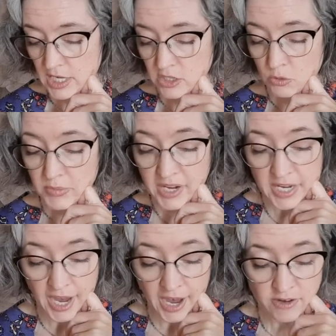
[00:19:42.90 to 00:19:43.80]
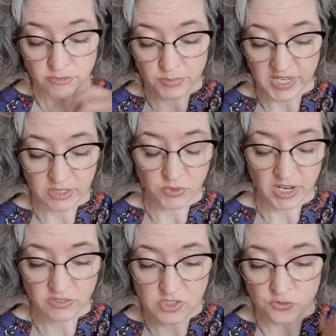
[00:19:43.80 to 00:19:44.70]
There may have been, we
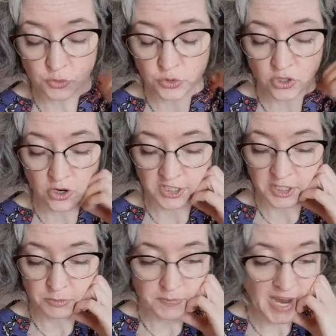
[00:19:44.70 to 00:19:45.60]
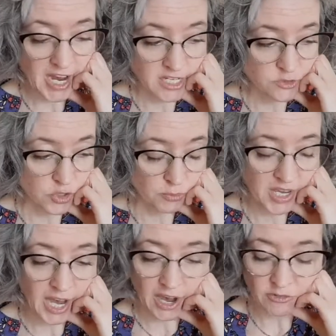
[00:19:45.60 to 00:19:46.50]
have this Fool card in the past, there may
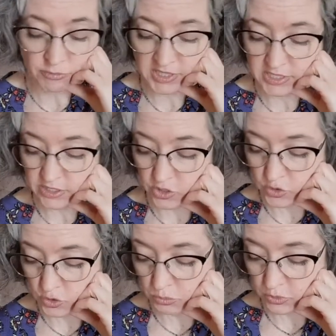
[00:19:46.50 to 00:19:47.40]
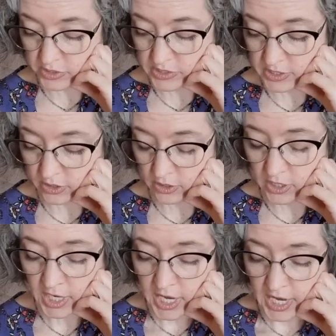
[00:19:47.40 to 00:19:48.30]
have been this exuberance here
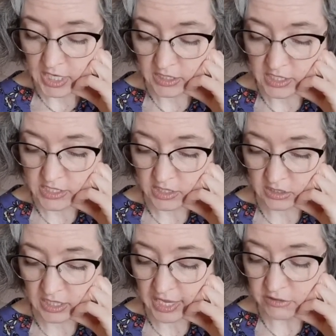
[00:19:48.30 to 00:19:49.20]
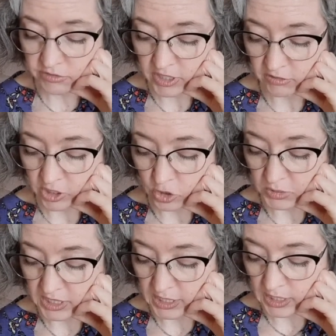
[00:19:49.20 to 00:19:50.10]
and this life-giving new
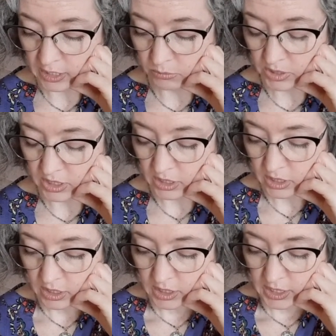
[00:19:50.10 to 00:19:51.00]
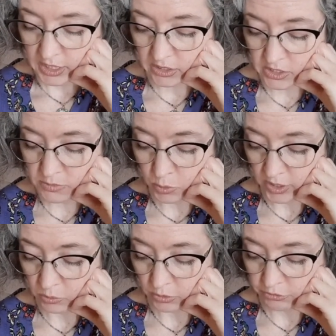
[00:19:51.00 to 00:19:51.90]
beginning, but at this
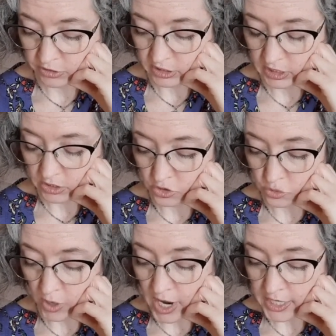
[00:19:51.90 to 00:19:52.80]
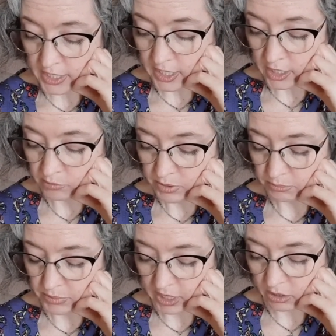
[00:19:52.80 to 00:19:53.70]
point we're feeling dried up,
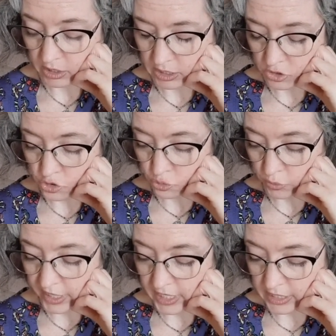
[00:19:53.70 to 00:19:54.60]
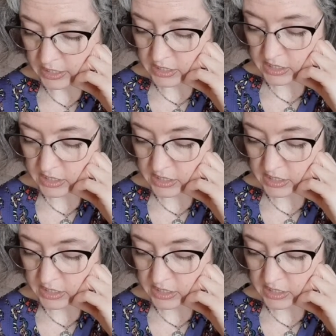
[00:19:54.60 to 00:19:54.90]
barren, drained.